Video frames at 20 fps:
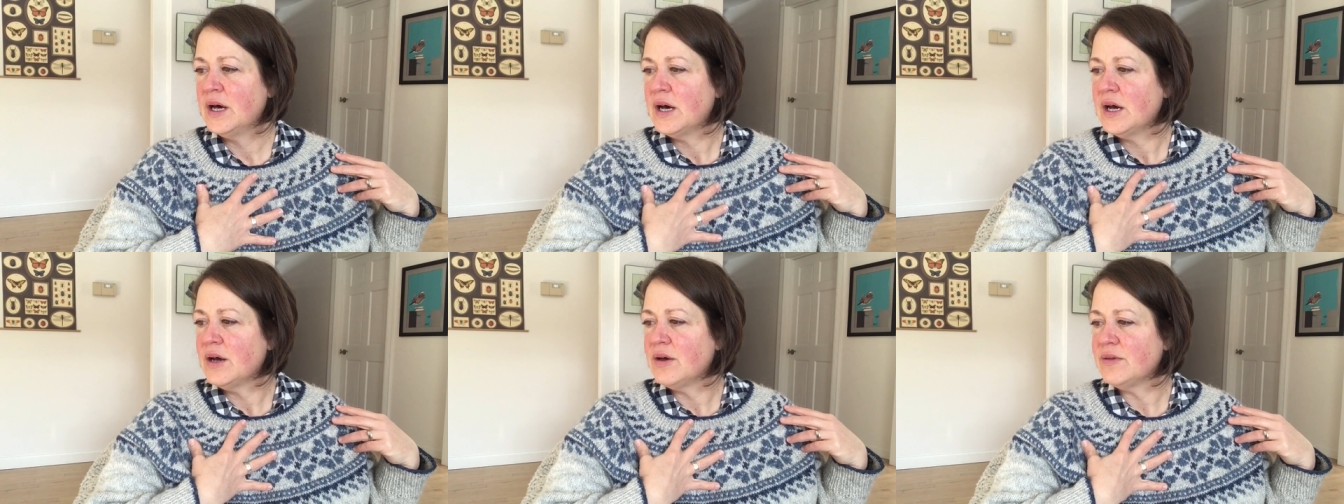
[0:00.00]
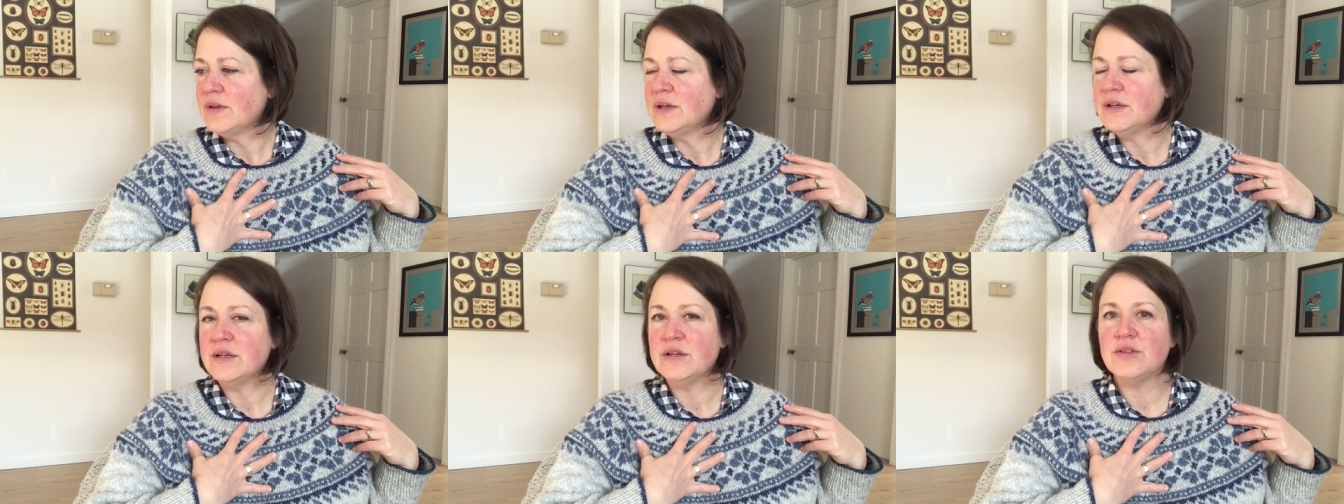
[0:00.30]
I
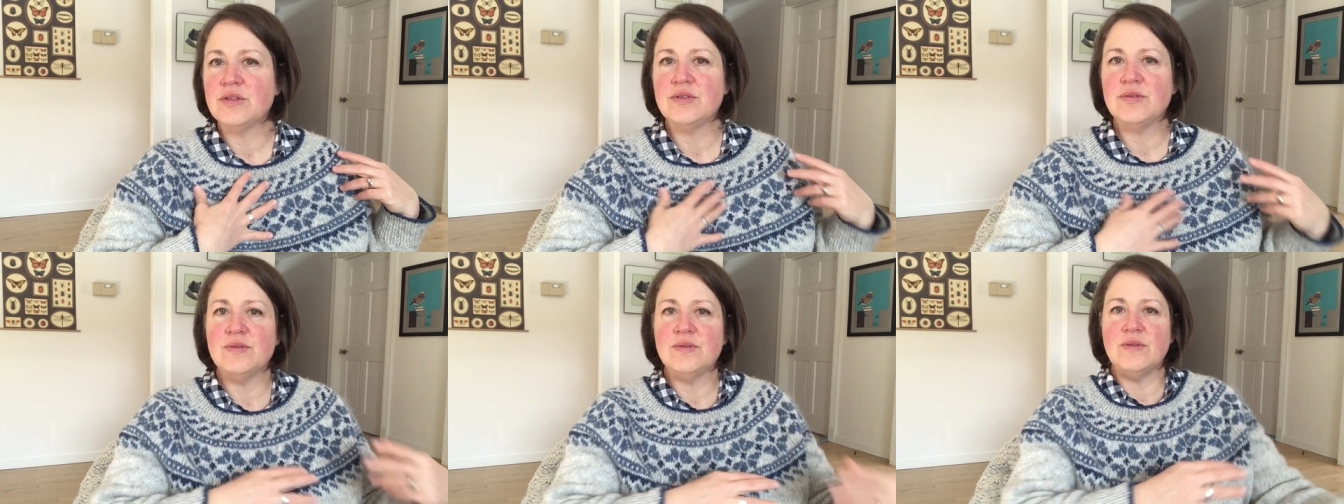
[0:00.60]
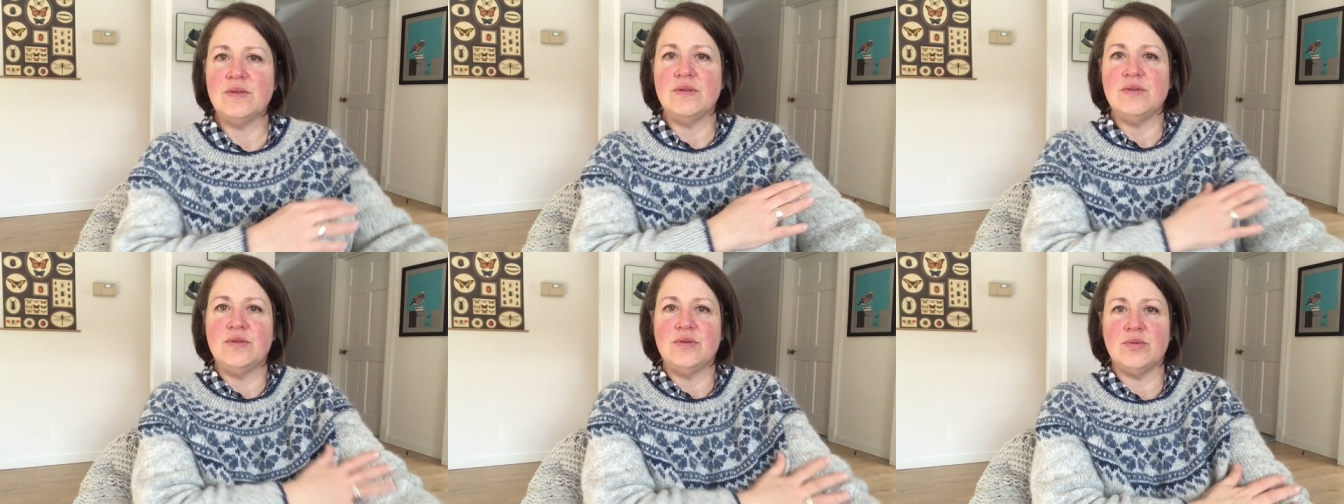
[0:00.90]
only did
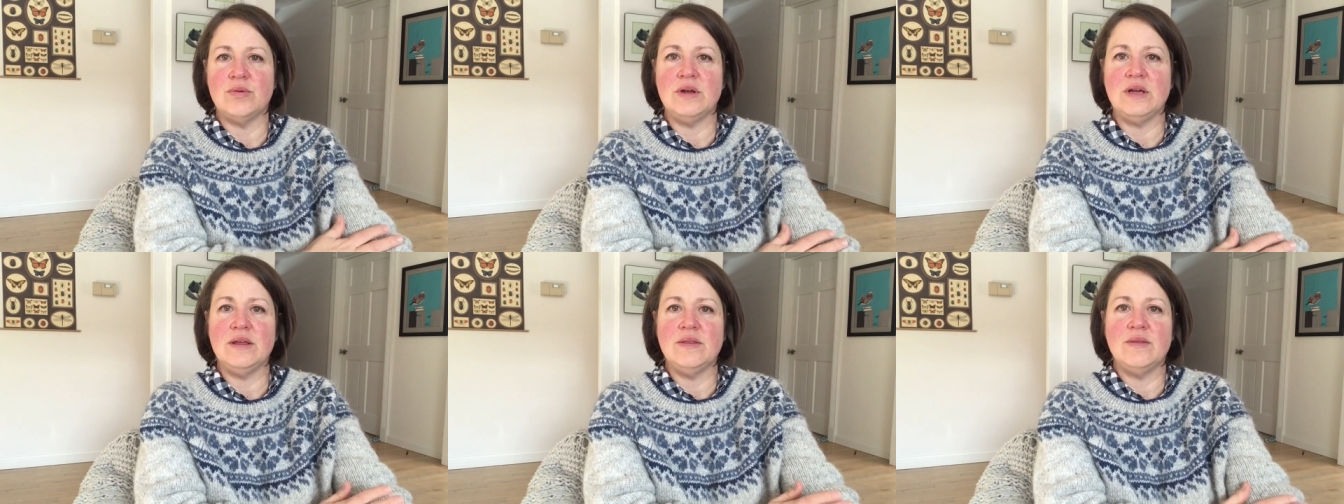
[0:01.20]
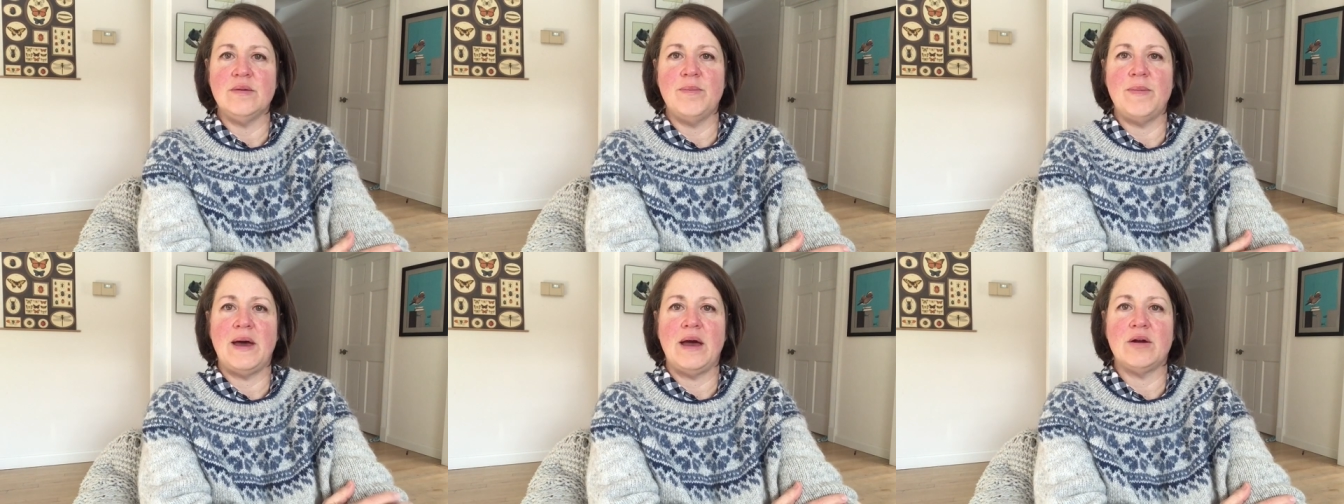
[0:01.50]
the 3,
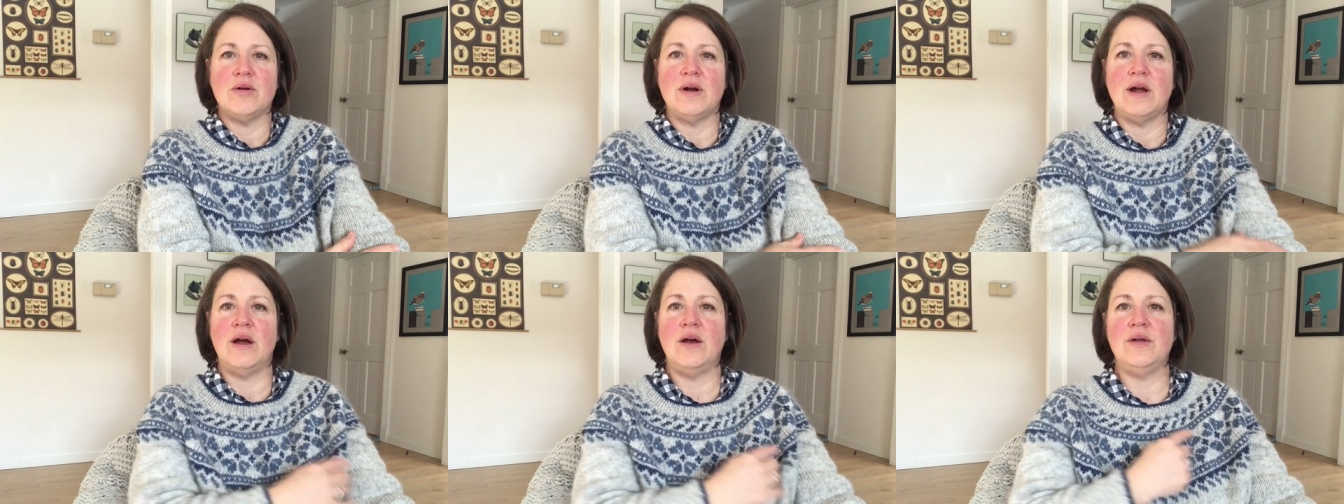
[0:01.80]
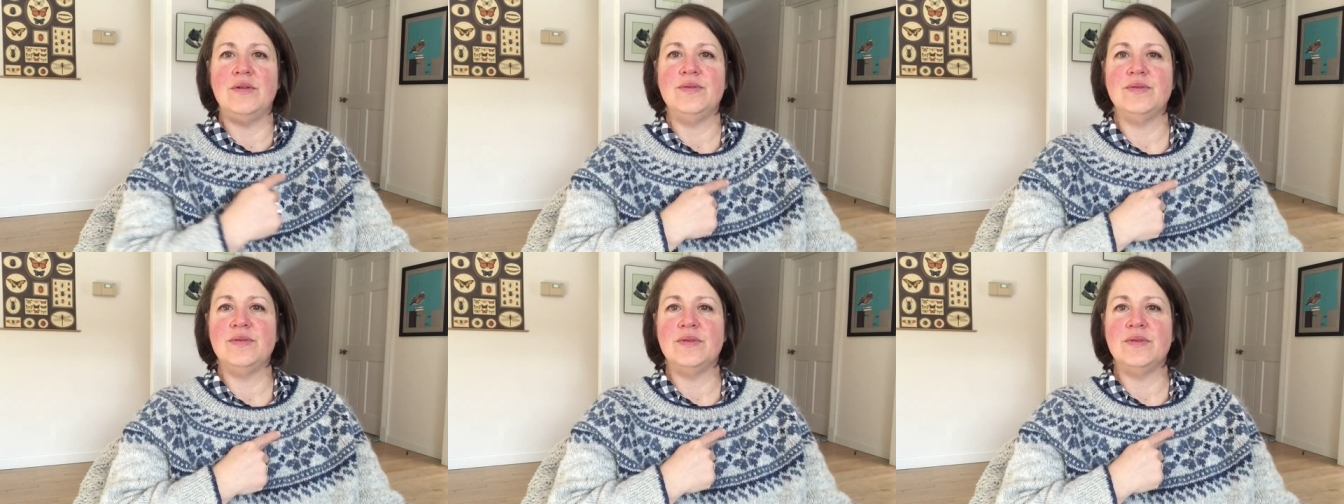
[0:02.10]
the background,